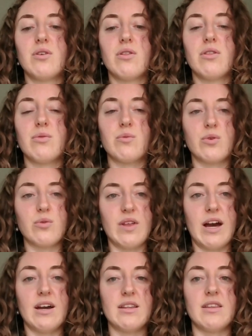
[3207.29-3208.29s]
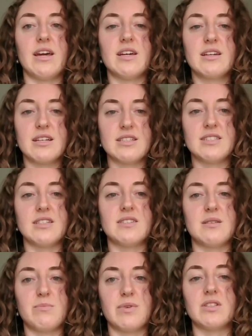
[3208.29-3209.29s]
through that like
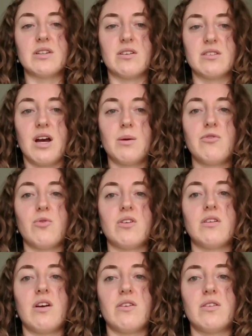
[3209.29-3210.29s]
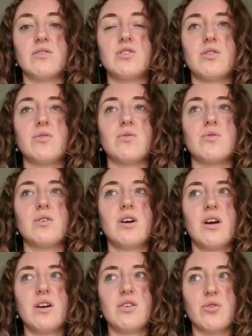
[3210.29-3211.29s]
consistent building on top of one another to
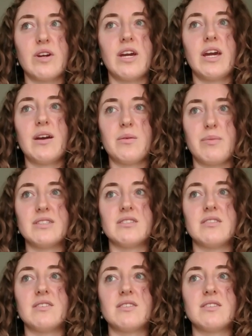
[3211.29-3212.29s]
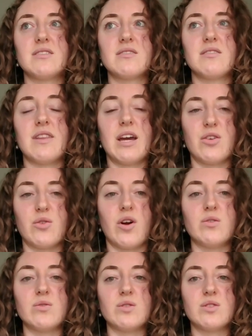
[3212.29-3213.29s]
create a business that
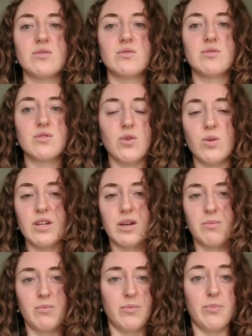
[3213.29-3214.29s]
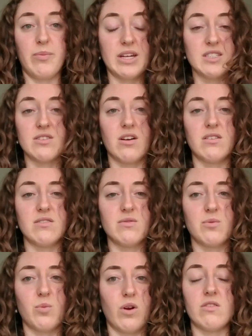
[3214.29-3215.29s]
grows solely based on
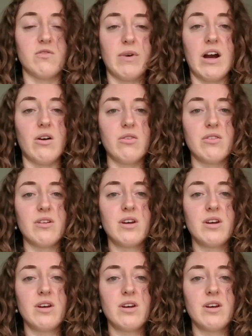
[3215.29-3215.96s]
word of mouth.